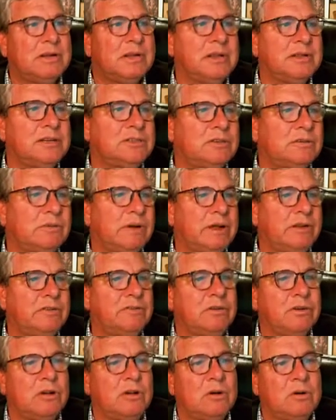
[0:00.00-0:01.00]
is the
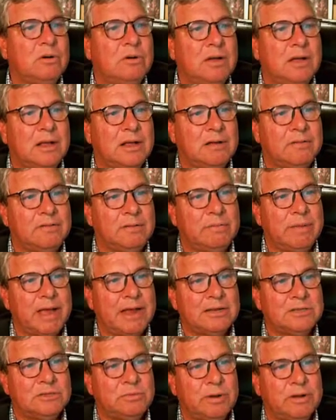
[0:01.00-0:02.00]
ratio of the
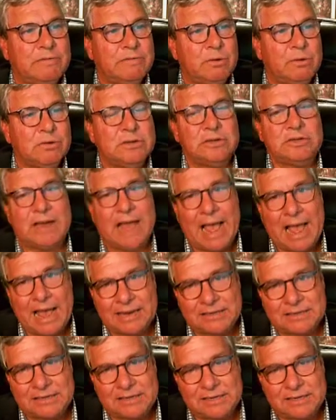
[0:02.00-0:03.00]
minus wave voltage
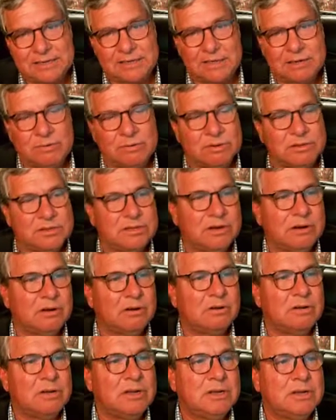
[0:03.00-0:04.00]
at z is equal to
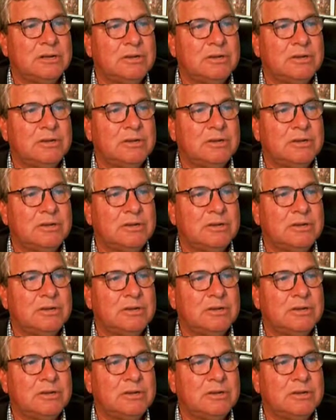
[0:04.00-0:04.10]
0